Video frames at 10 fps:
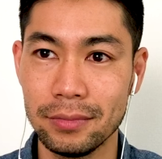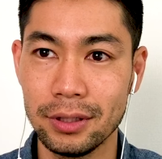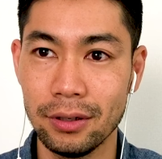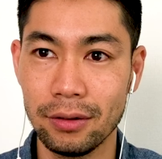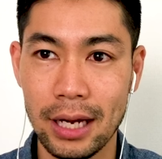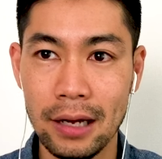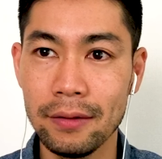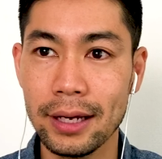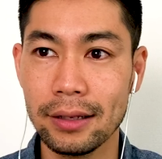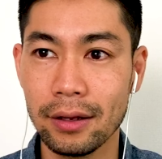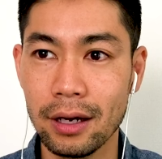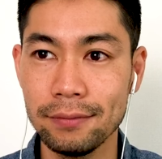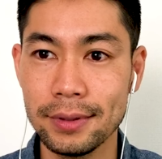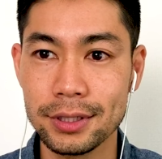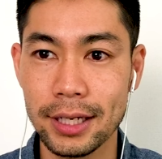you know, now that the
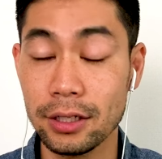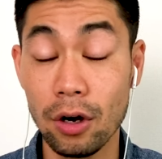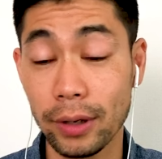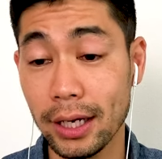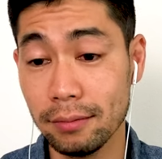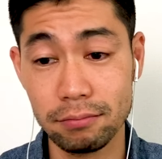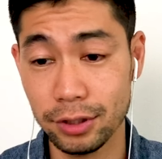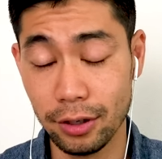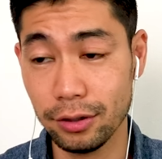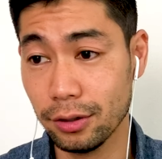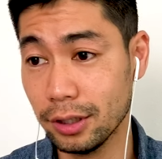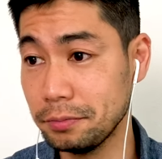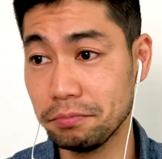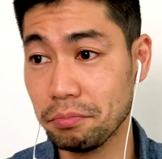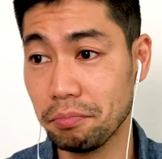government said, okay, you know, you're
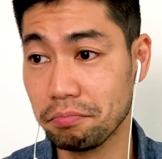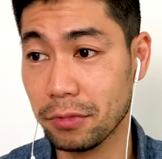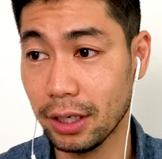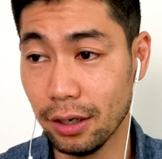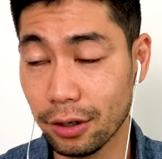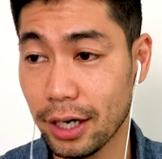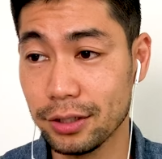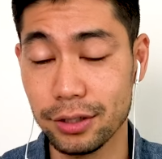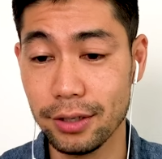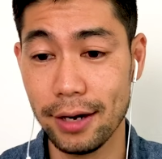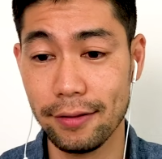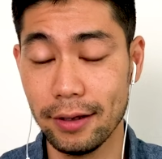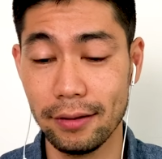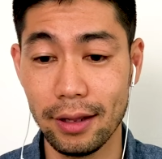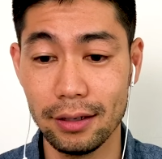kind of okay to do
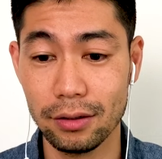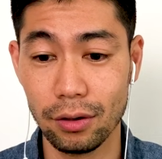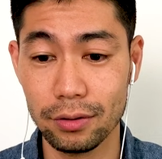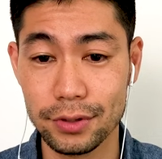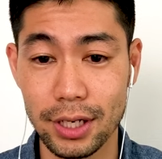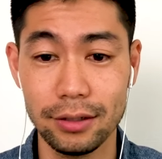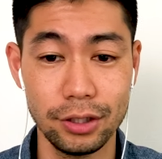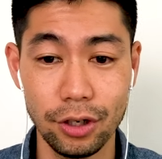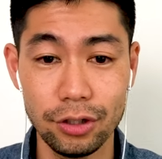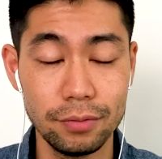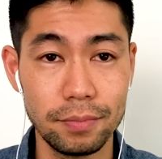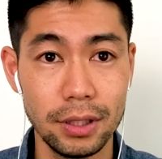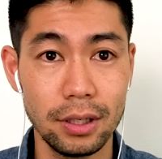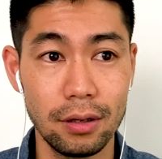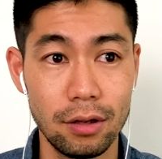anything. And then all of a sudden, you
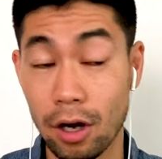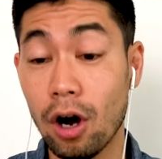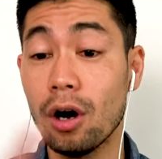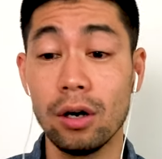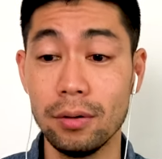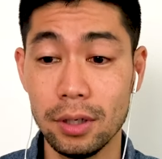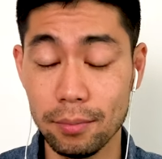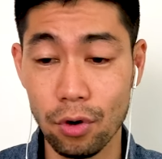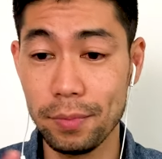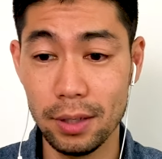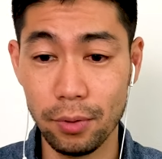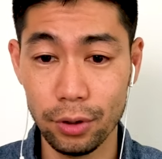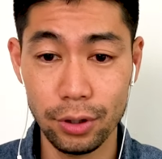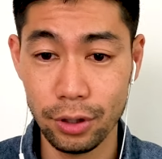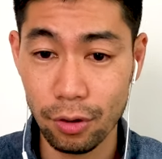know, there are more people
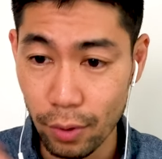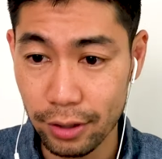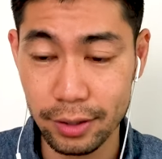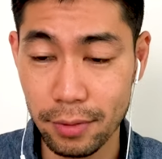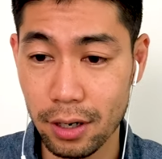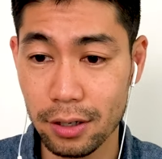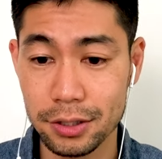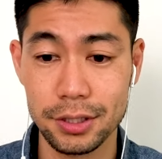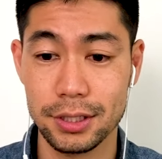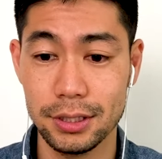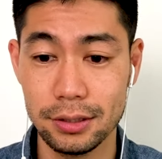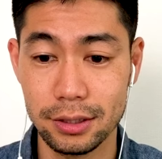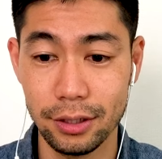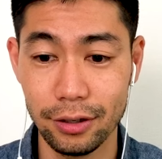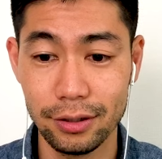who are not wearing masks, and, yeah.
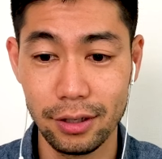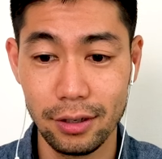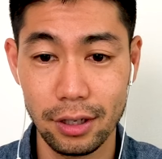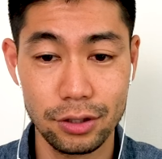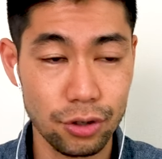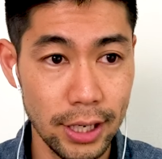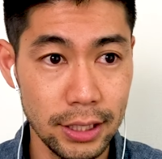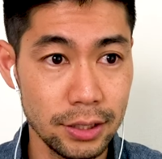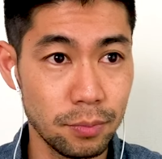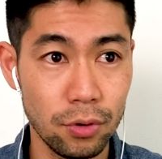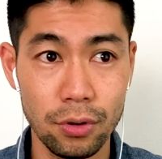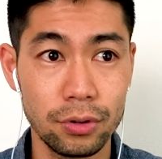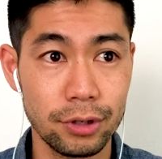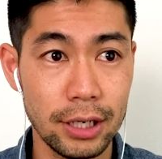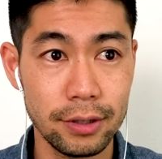You know, the train is more
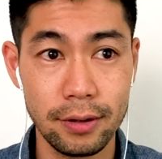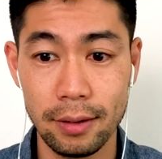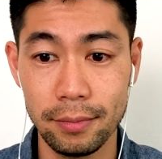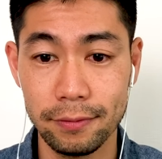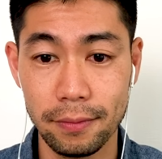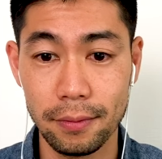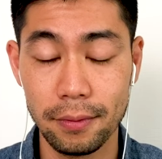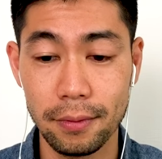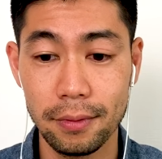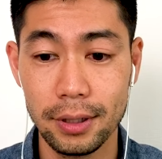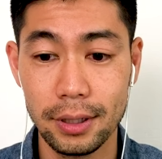crowded than before.